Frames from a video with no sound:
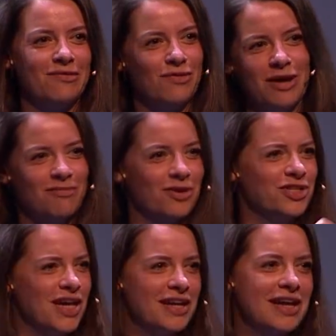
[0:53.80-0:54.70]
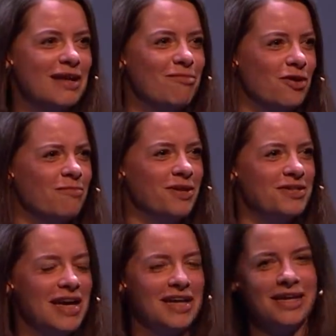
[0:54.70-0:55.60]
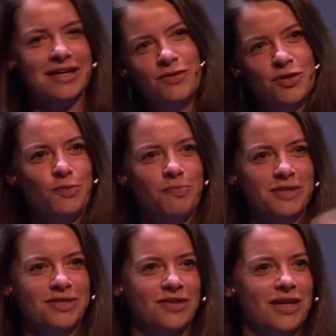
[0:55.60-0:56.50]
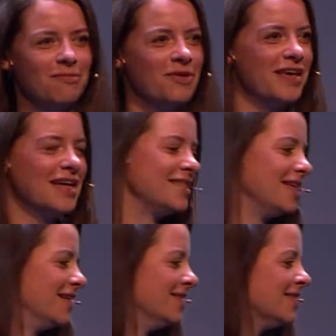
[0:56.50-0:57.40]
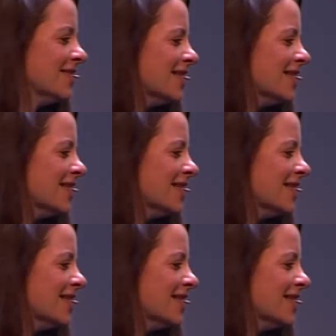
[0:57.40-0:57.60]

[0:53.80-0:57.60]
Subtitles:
Write blockchain in any blog post heading, shoop, straight up on the SEO.